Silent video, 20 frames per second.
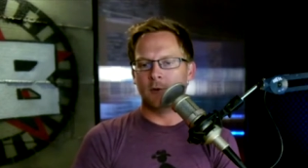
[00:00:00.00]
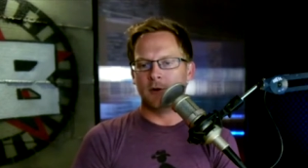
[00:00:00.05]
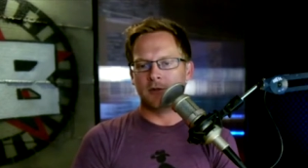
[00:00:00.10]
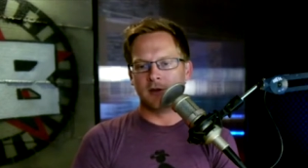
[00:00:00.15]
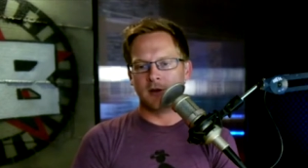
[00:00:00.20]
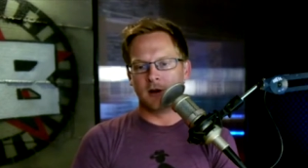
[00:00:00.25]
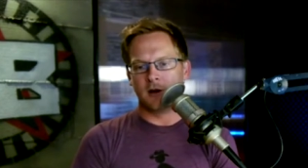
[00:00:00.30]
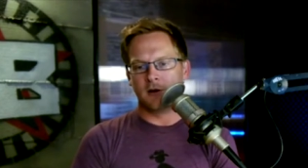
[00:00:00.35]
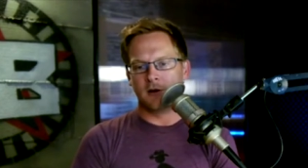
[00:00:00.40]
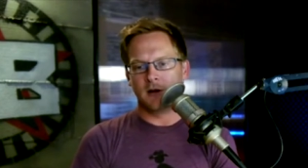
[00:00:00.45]

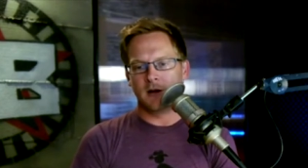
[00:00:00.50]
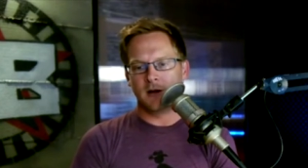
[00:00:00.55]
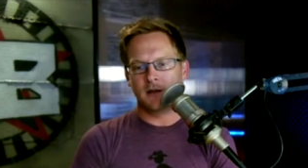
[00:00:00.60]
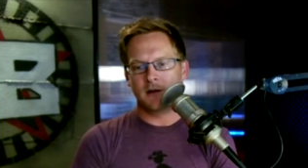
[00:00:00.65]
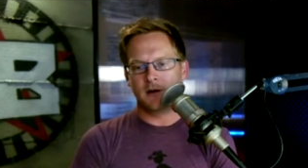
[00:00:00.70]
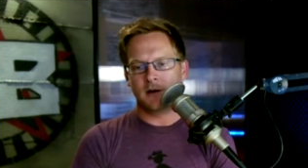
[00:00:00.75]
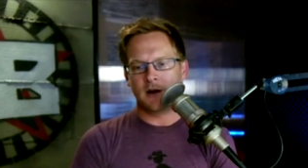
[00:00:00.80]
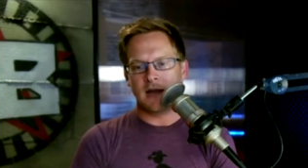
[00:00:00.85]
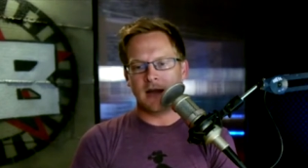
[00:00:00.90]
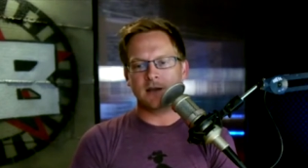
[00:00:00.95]
with their uh,
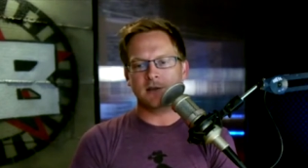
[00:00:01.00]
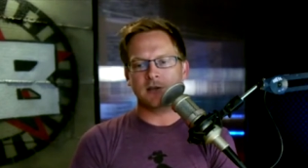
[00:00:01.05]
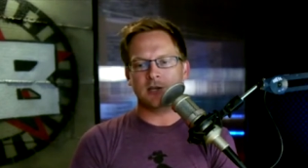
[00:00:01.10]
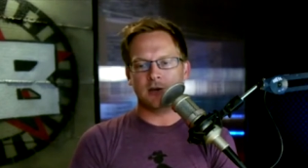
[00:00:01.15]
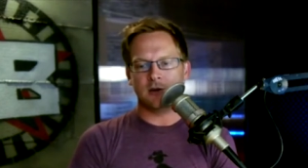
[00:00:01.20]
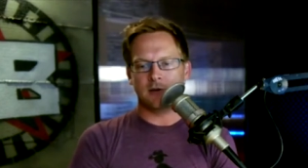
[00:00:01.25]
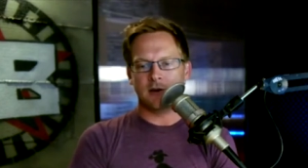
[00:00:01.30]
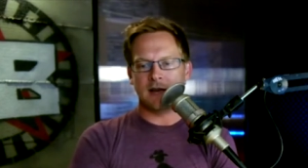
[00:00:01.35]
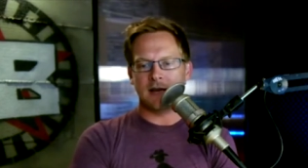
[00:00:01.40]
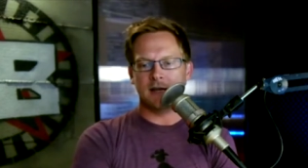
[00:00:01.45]
their hand
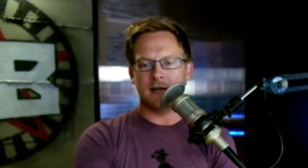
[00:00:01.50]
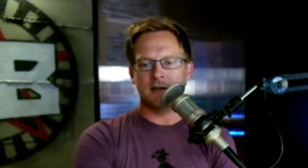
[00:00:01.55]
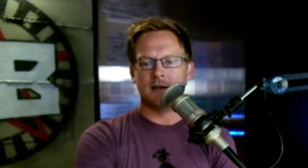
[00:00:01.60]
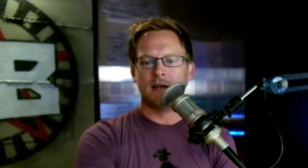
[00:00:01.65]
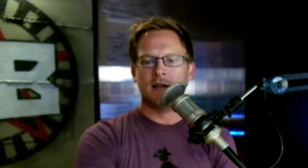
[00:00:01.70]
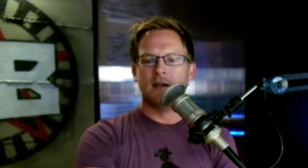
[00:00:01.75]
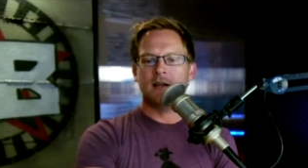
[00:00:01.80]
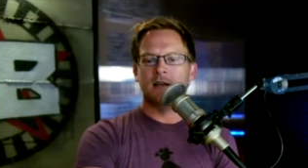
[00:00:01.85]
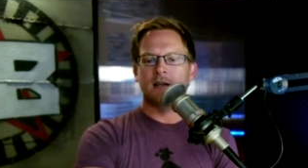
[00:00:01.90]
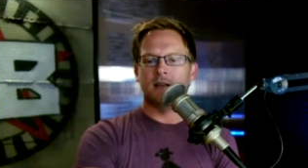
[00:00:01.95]
curated
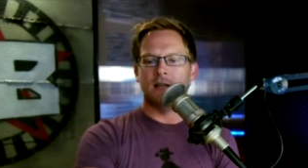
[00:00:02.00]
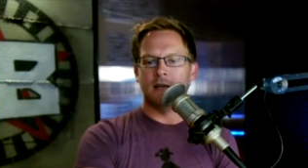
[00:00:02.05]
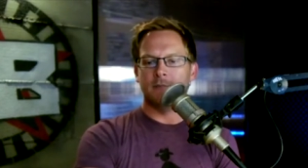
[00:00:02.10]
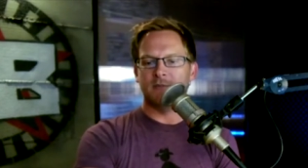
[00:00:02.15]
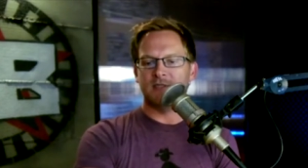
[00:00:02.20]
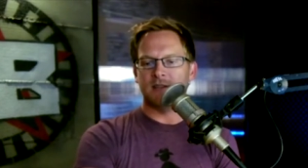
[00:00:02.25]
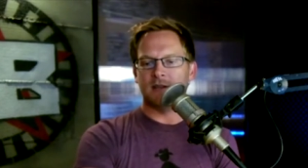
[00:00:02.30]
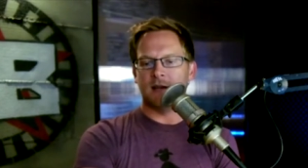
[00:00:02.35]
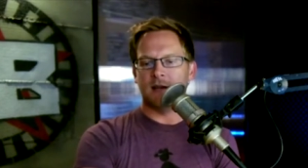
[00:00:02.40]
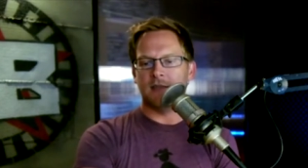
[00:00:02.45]

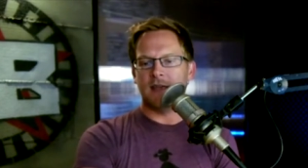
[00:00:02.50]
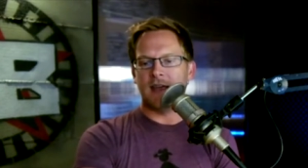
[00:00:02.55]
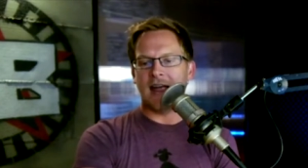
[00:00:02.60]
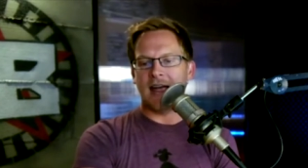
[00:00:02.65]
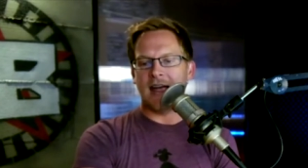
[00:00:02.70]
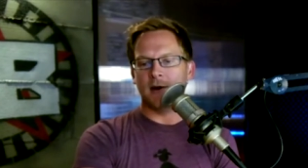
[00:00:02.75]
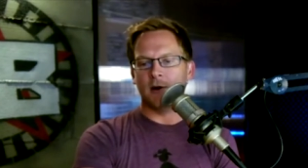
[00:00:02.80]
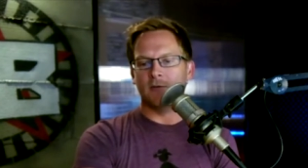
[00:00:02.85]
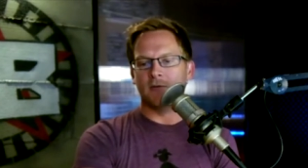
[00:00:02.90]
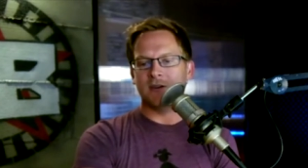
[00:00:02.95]
clips. Uh, they
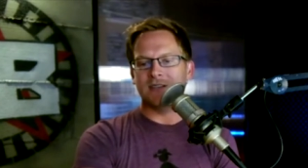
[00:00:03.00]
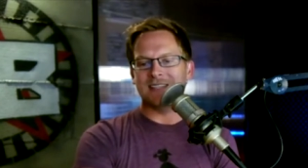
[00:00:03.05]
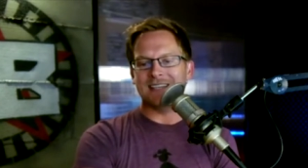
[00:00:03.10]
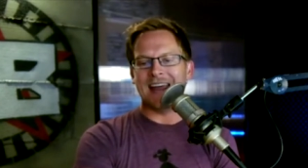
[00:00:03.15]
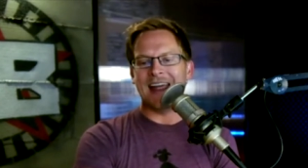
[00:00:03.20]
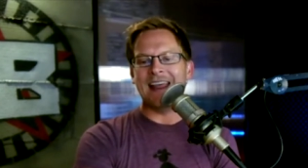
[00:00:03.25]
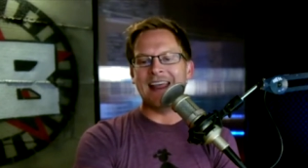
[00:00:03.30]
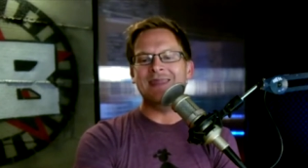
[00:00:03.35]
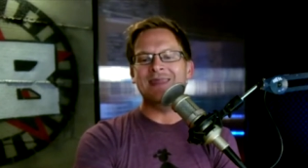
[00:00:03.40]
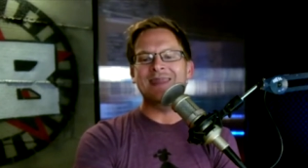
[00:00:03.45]
add over
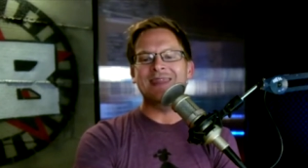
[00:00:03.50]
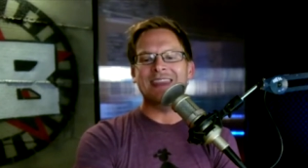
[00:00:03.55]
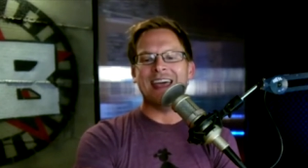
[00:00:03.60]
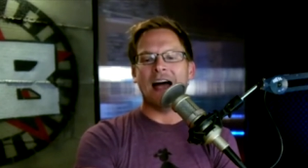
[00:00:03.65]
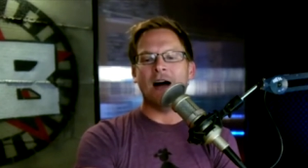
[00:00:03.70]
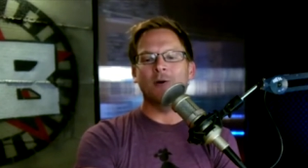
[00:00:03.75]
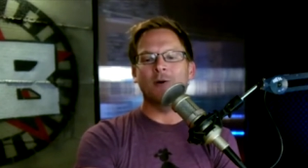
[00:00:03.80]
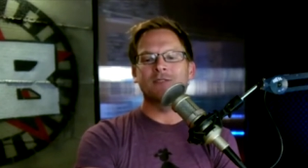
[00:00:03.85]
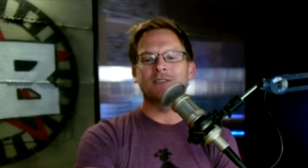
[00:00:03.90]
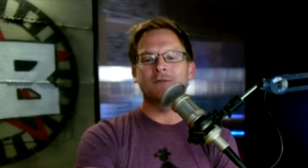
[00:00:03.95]
ten
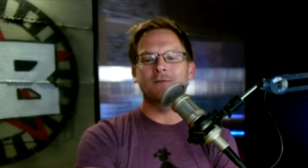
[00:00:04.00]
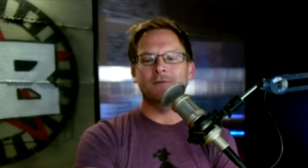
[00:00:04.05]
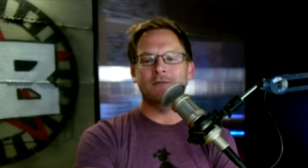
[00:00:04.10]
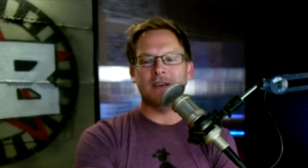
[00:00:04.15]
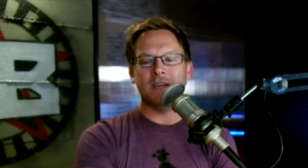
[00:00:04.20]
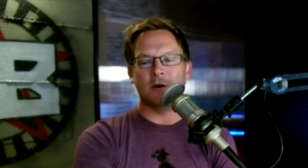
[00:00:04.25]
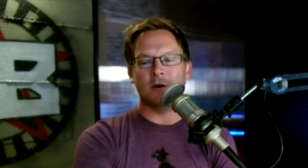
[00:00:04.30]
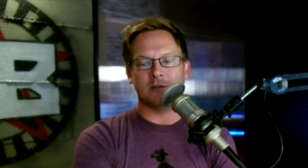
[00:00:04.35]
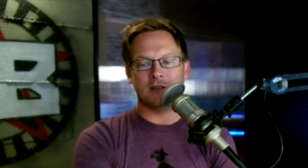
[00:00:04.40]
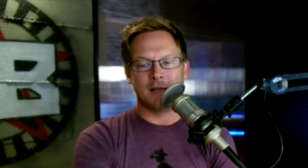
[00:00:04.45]
thousand
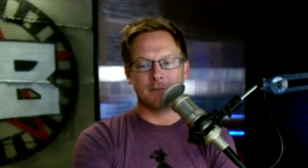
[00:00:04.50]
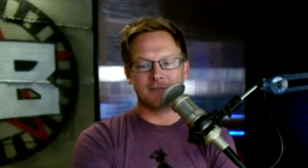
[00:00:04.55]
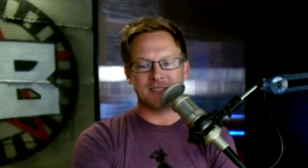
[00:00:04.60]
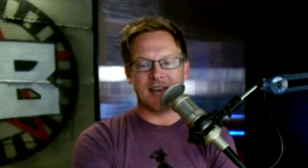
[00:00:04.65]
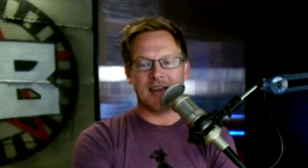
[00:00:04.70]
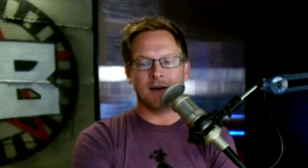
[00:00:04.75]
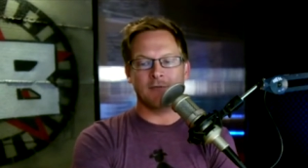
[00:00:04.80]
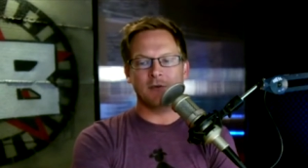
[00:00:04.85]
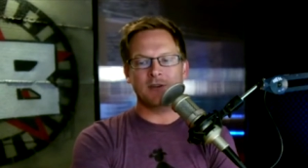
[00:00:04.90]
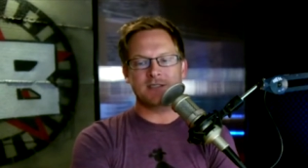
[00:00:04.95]
video clips
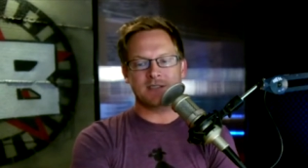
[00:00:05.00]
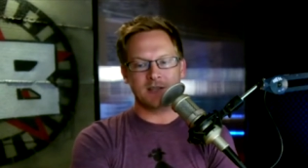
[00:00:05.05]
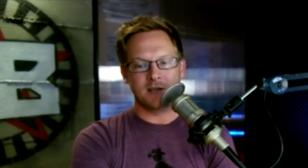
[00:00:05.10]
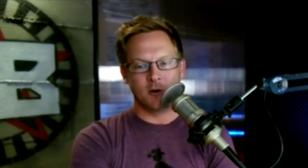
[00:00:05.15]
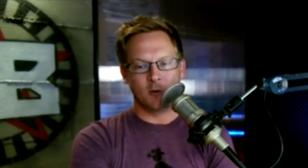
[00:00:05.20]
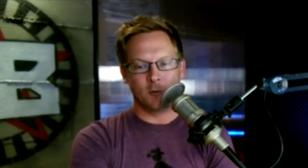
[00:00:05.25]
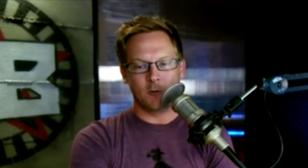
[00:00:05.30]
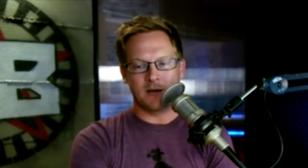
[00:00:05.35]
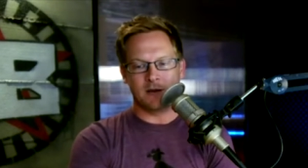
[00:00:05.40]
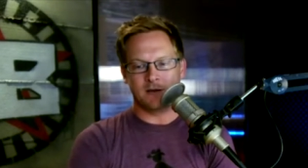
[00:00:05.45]
every
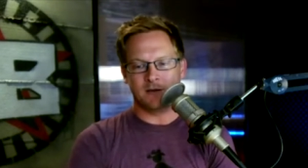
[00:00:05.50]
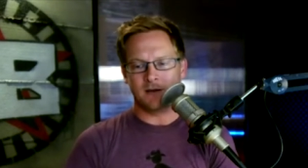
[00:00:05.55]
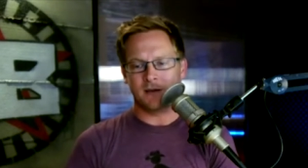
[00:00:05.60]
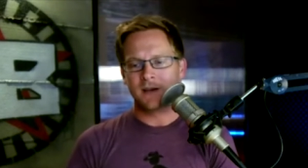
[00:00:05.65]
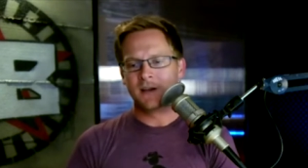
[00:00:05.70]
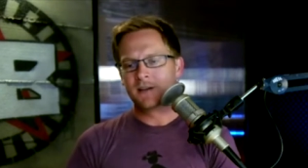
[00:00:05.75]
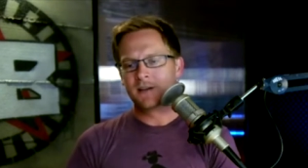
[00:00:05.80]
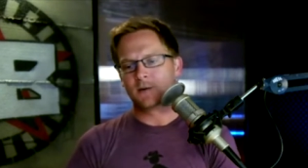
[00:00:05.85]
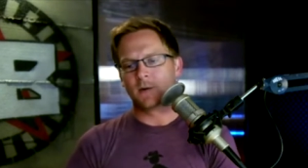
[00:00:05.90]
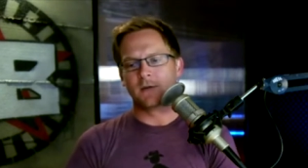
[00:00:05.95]
single week.
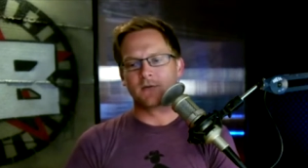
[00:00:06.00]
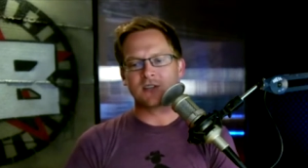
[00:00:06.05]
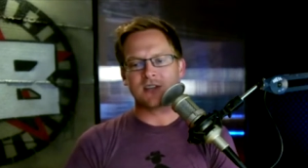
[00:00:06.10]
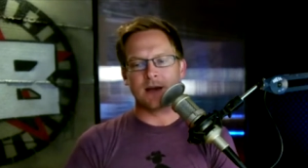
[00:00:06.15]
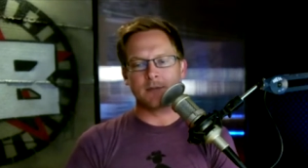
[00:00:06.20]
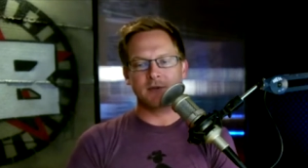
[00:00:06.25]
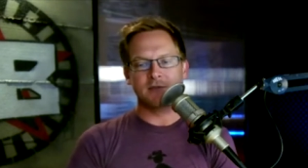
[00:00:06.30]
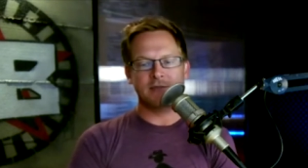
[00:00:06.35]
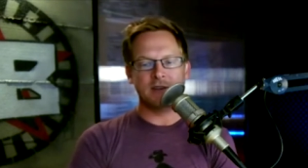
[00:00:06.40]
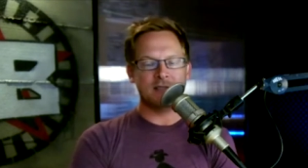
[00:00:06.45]
So every
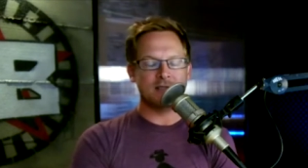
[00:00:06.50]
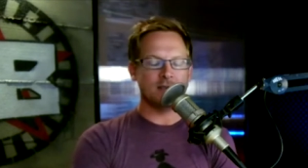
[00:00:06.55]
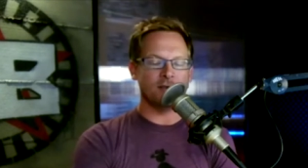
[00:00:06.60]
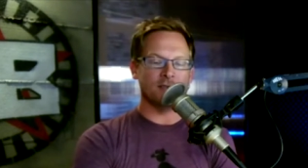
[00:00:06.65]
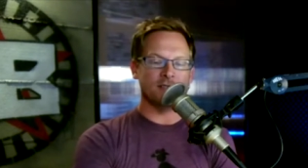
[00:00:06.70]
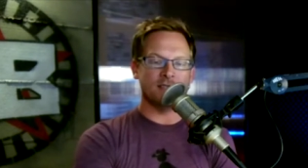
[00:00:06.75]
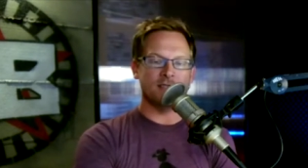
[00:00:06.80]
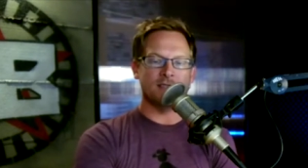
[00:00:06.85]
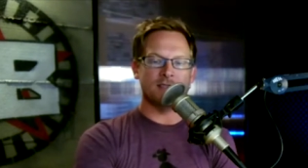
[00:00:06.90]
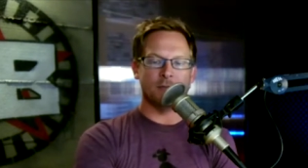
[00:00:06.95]
time you visit,
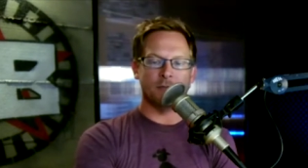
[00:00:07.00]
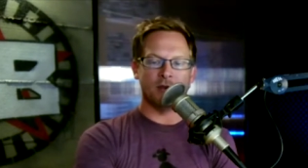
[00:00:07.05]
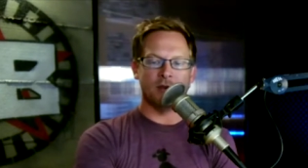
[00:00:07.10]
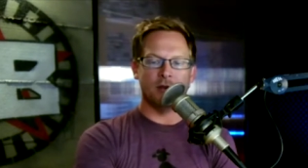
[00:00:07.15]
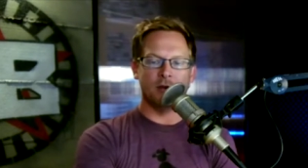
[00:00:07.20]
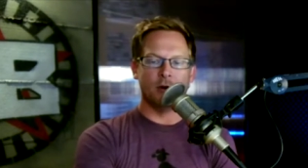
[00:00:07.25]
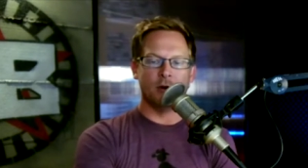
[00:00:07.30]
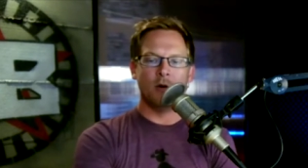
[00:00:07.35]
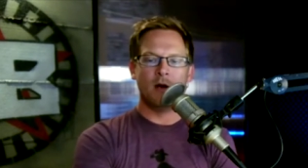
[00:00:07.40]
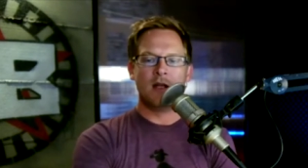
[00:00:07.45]
you'll see something
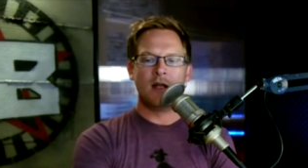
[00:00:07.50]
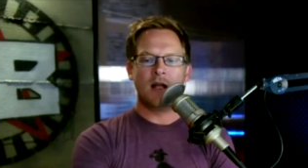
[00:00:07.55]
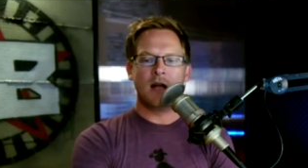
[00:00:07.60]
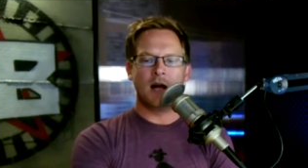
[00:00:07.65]
new.